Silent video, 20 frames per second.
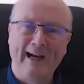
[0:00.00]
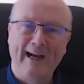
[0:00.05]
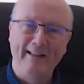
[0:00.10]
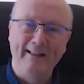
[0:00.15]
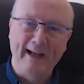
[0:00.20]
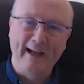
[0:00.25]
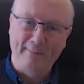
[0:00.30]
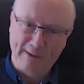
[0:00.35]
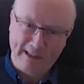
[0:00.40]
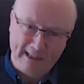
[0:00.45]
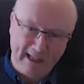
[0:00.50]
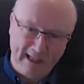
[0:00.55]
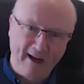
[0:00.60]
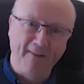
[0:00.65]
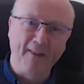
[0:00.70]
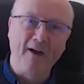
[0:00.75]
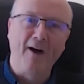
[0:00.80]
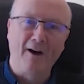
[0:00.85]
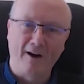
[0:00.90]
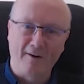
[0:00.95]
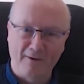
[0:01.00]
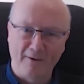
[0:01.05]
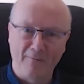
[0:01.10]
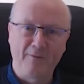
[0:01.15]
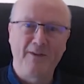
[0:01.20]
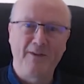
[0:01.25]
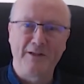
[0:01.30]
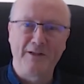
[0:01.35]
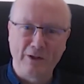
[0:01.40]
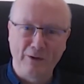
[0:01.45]
And that was the other half
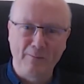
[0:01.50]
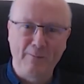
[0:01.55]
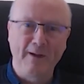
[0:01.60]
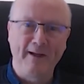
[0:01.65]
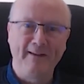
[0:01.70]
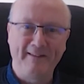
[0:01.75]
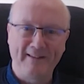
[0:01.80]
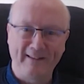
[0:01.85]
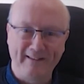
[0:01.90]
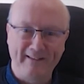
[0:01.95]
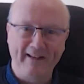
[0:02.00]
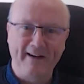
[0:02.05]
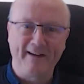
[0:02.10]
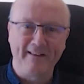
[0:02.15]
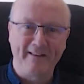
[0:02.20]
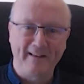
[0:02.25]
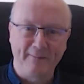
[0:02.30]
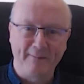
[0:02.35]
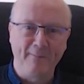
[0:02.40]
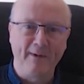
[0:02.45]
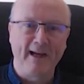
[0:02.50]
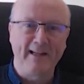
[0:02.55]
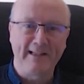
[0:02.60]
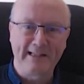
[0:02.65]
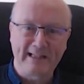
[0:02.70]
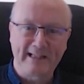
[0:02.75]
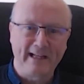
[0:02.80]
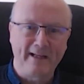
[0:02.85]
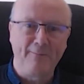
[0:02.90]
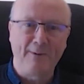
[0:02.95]
of the two pieces that I think
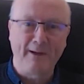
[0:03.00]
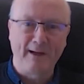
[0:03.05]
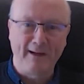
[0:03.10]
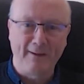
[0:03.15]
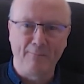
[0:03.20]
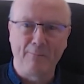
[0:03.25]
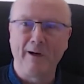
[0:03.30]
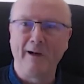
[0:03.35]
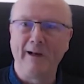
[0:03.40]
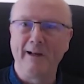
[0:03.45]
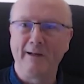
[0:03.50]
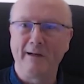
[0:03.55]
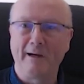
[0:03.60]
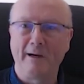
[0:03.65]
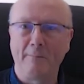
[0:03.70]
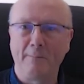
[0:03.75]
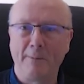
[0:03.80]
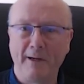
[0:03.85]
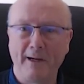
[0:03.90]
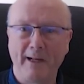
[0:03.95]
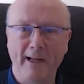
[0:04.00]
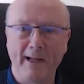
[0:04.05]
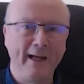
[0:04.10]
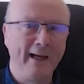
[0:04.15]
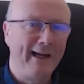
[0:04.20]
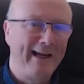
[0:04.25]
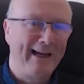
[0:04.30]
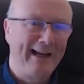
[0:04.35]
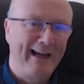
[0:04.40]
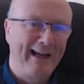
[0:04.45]
makes TP a brilliant
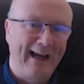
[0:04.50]
company.